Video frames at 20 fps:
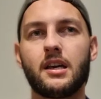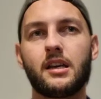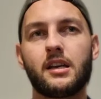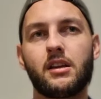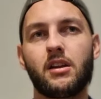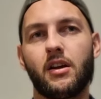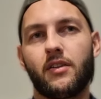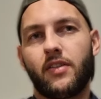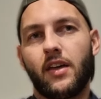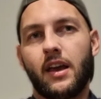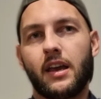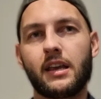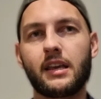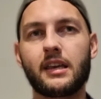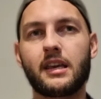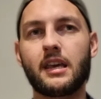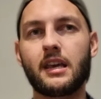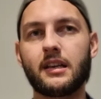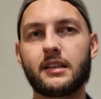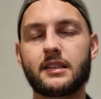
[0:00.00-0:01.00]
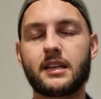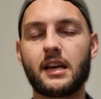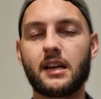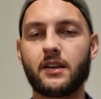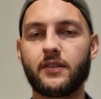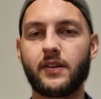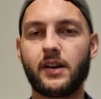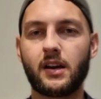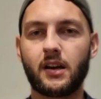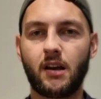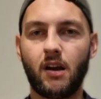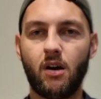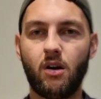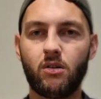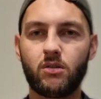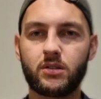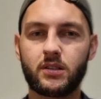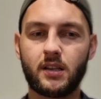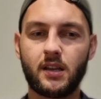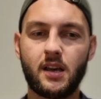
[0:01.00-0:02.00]
If they can kick 10 of our
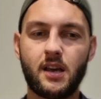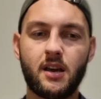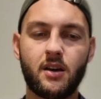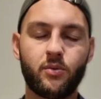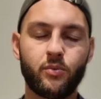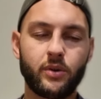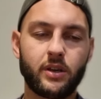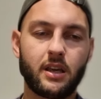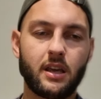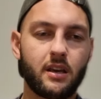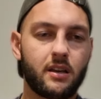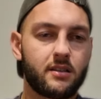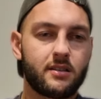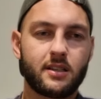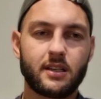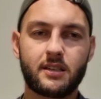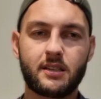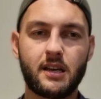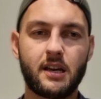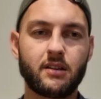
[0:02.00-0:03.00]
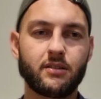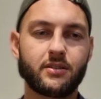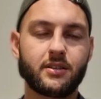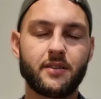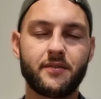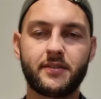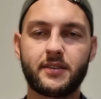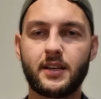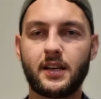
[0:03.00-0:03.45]
goals there and we kick 16 or 17,